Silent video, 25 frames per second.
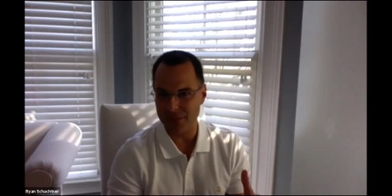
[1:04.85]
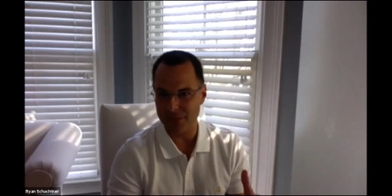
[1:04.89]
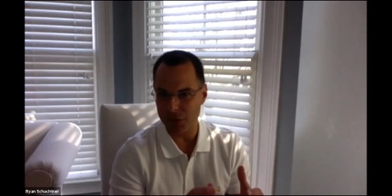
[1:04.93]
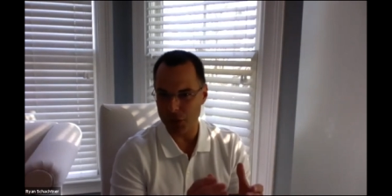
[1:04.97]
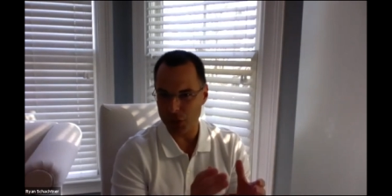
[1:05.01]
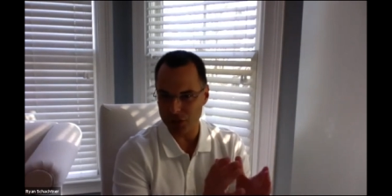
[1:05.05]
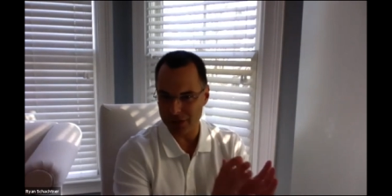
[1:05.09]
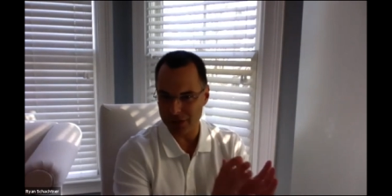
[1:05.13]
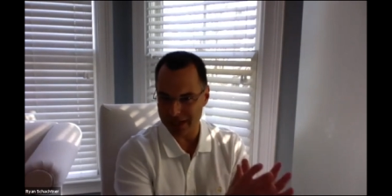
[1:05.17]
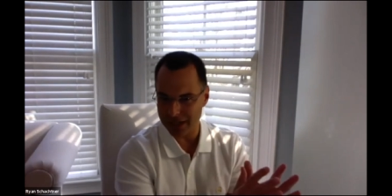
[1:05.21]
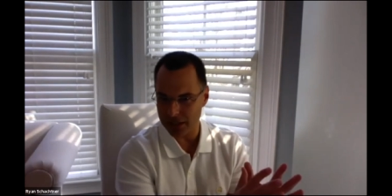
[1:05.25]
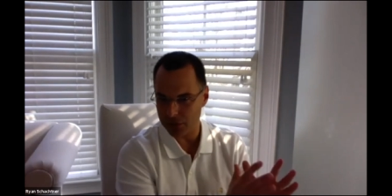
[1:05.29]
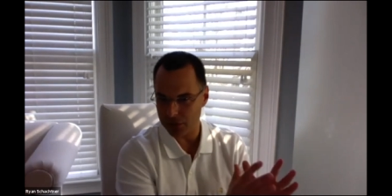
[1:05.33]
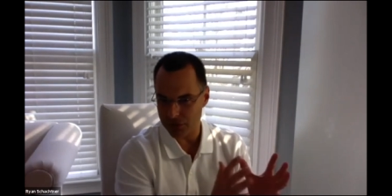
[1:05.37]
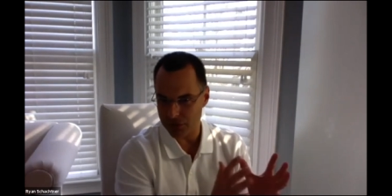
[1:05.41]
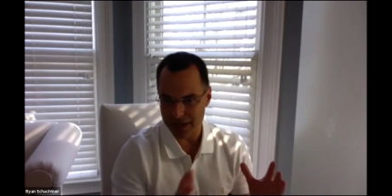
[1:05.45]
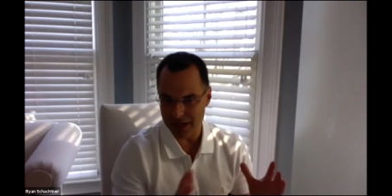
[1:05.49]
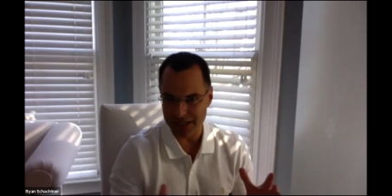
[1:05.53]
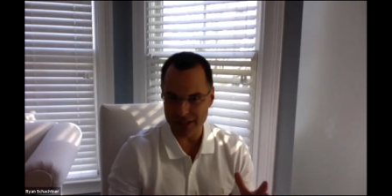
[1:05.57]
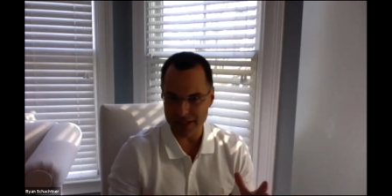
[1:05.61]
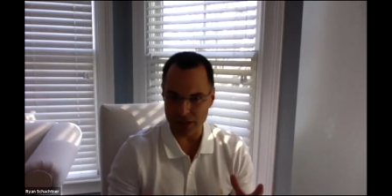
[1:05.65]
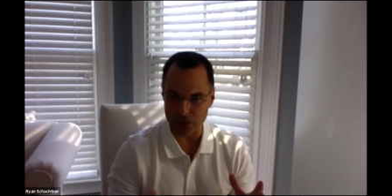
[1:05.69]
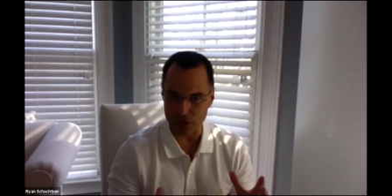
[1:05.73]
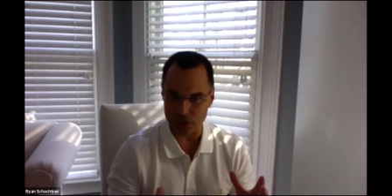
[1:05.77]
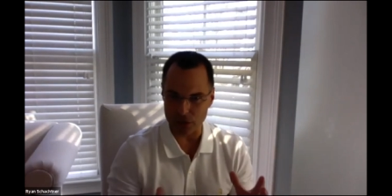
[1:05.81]
I mean, you're getting
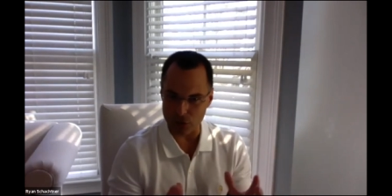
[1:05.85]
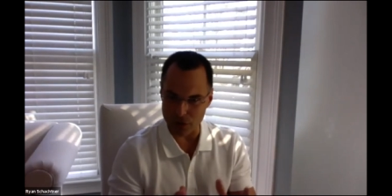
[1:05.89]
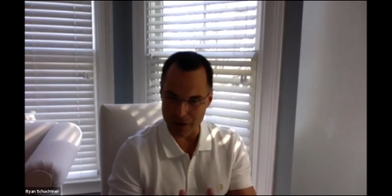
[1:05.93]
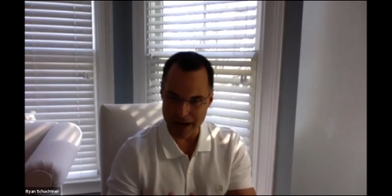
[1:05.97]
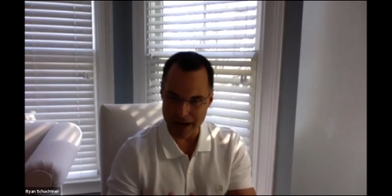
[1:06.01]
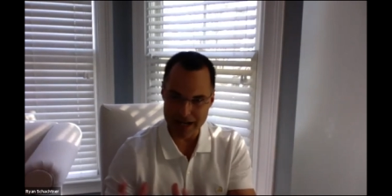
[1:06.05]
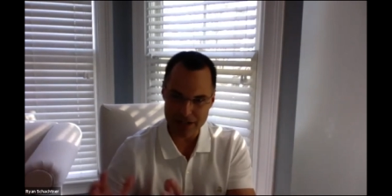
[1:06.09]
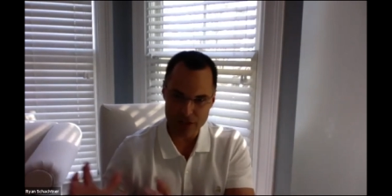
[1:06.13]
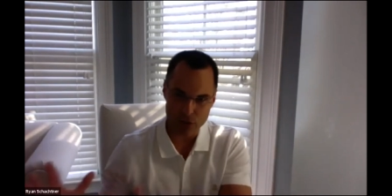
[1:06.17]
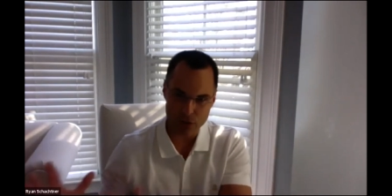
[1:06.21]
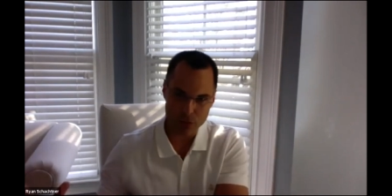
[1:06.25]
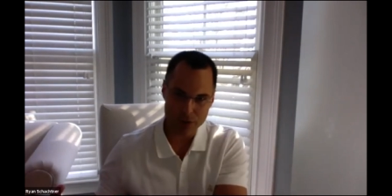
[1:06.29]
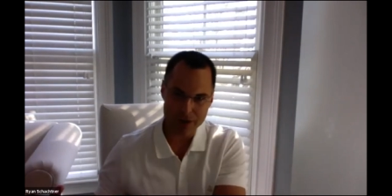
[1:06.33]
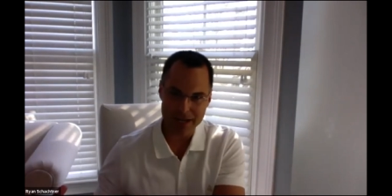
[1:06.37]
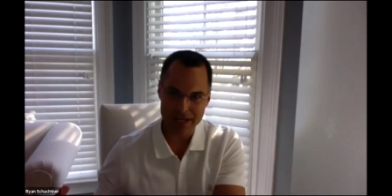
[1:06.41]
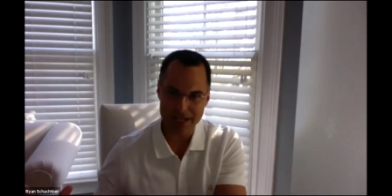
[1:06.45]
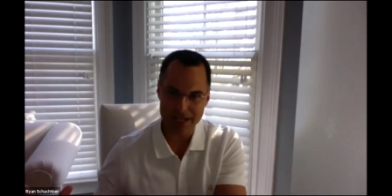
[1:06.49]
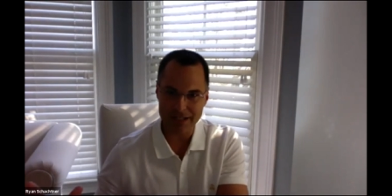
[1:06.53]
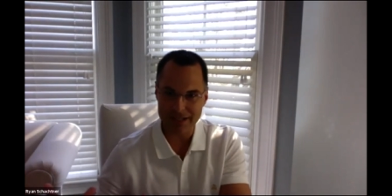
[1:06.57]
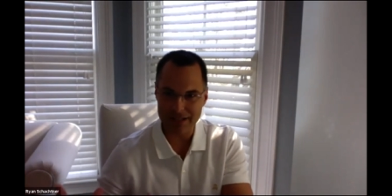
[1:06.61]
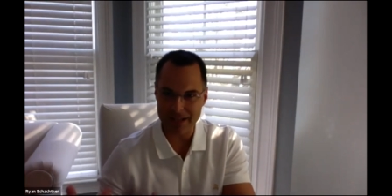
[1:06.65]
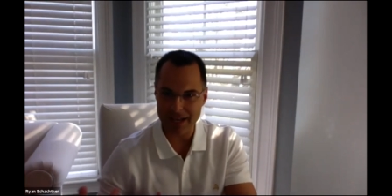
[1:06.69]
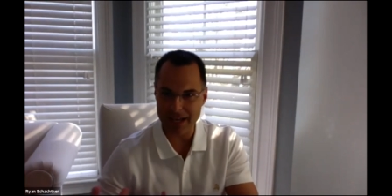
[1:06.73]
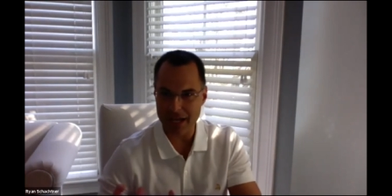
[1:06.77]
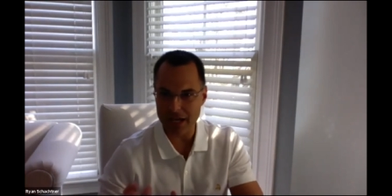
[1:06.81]
ready to
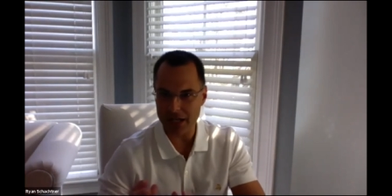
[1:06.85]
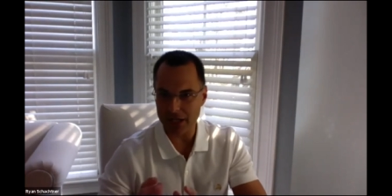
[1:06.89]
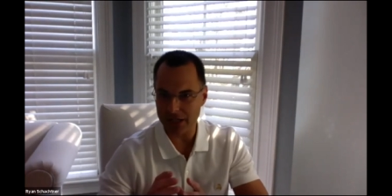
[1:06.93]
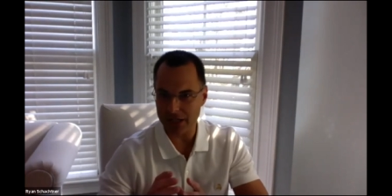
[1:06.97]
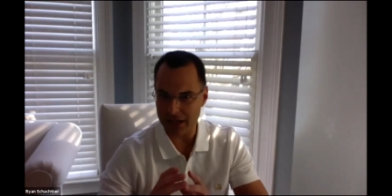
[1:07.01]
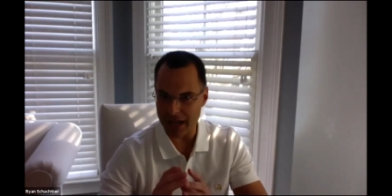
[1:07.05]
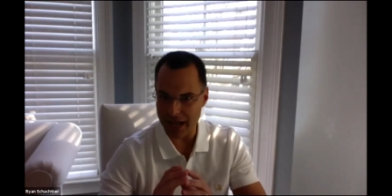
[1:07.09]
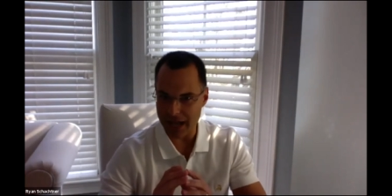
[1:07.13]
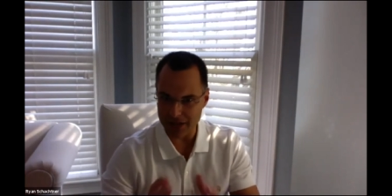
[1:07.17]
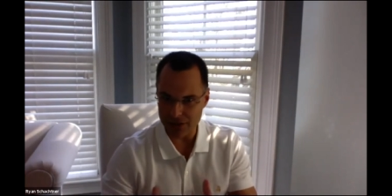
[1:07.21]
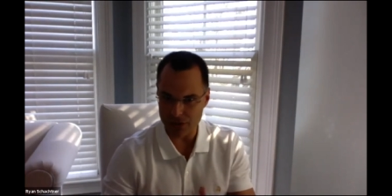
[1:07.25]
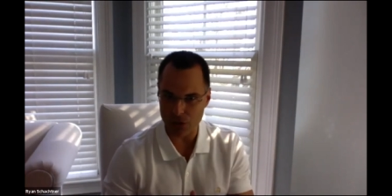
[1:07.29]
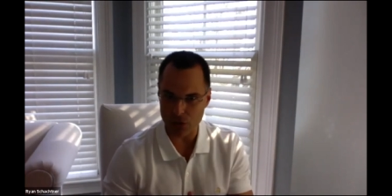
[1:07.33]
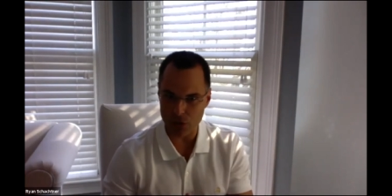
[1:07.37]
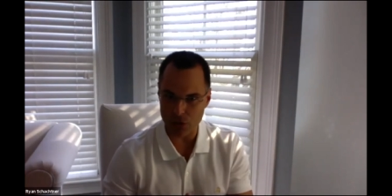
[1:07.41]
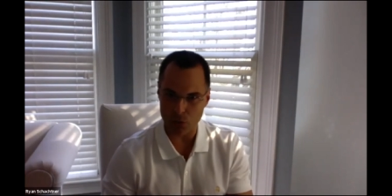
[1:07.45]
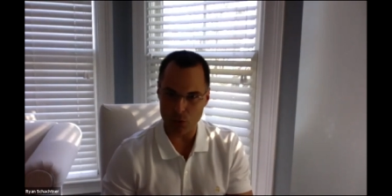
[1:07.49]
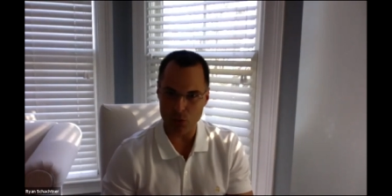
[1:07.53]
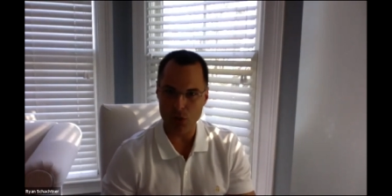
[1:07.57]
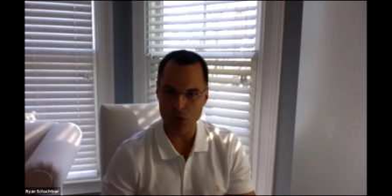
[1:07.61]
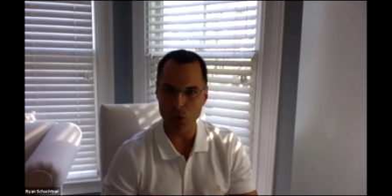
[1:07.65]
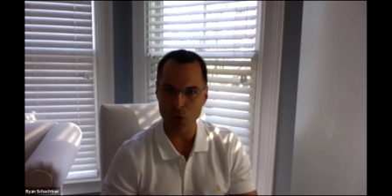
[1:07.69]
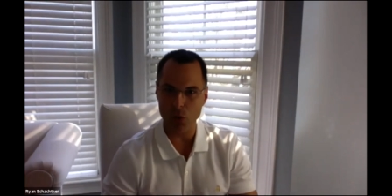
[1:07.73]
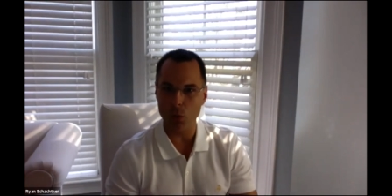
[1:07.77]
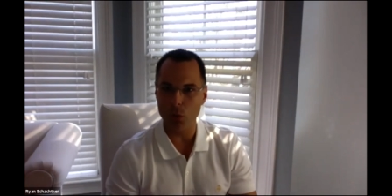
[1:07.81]
graduate and enter the
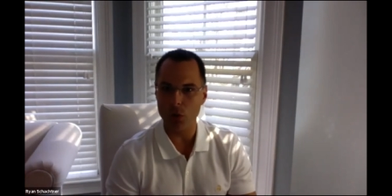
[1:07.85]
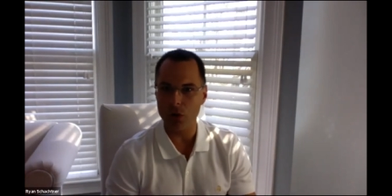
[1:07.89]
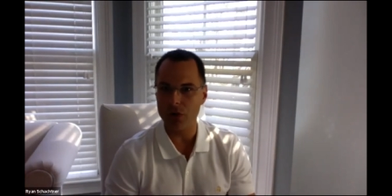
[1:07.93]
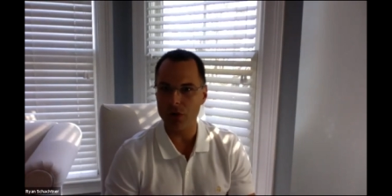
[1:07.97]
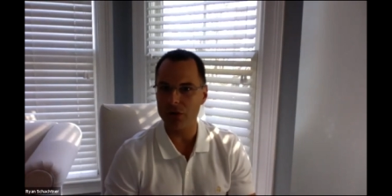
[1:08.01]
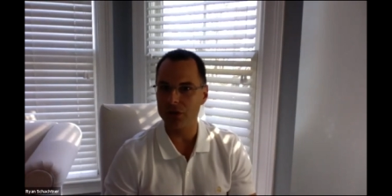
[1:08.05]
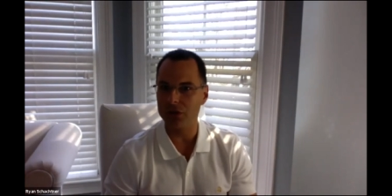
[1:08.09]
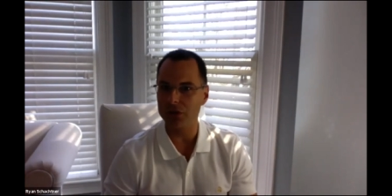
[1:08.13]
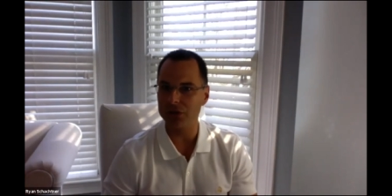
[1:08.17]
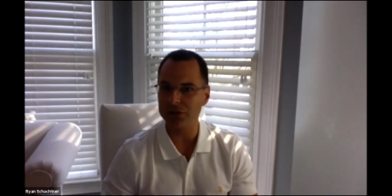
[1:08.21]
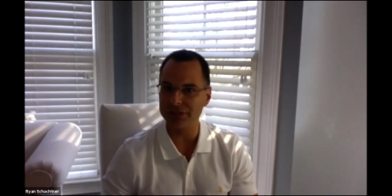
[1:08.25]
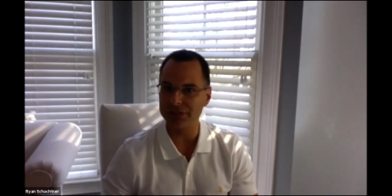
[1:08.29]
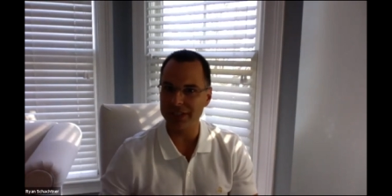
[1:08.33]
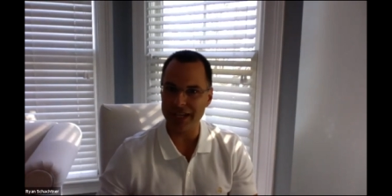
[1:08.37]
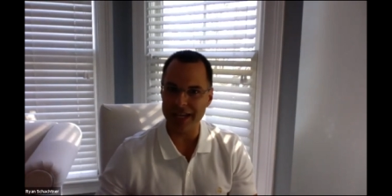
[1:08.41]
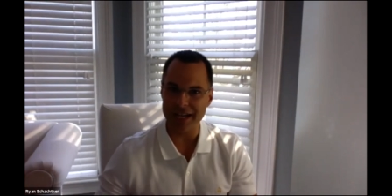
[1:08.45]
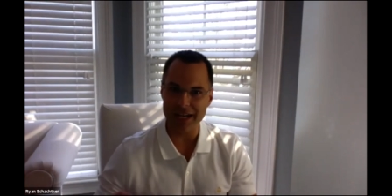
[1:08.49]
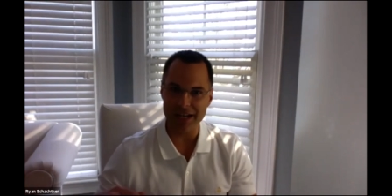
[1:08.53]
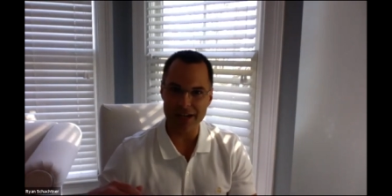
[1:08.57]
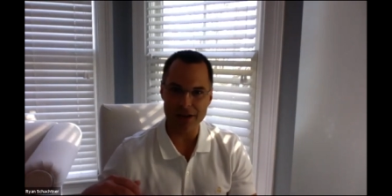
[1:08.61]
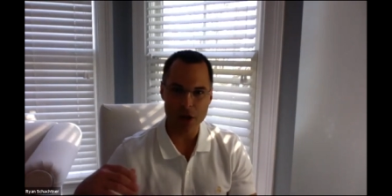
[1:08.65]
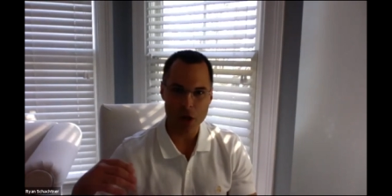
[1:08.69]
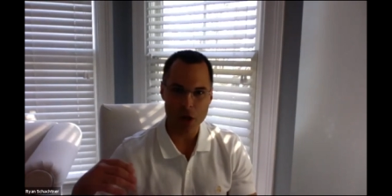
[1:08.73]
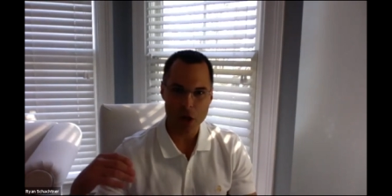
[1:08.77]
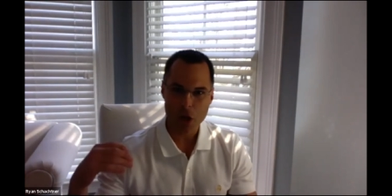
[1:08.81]
real world,
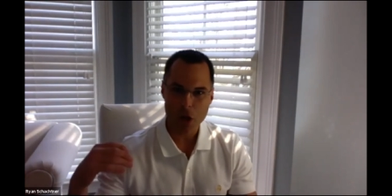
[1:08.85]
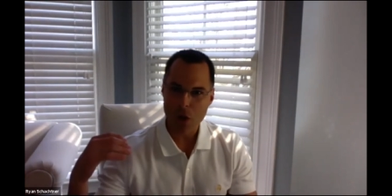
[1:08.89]
and